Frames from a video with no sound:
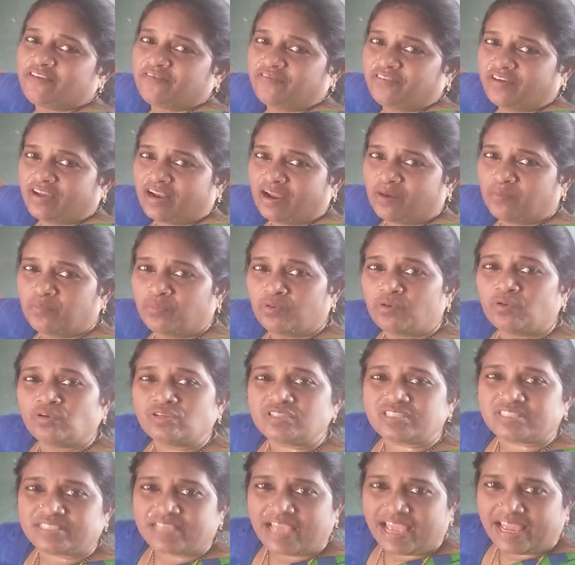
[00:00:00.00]
for our
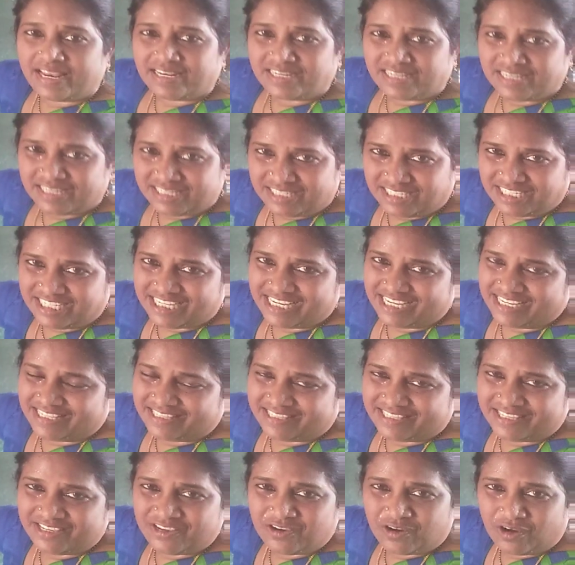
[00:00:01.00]
bones and teeth,
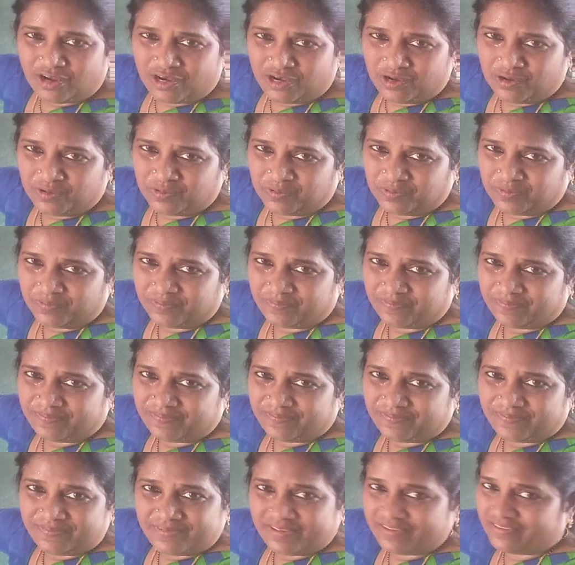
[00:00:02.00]
you all know.
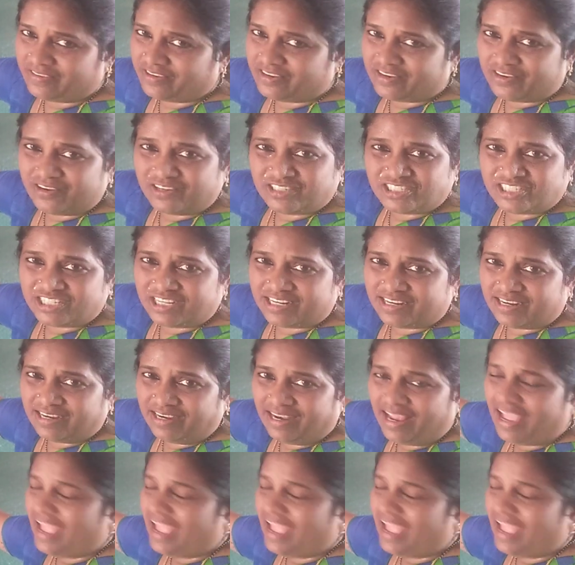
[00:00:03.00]
Is it not, children?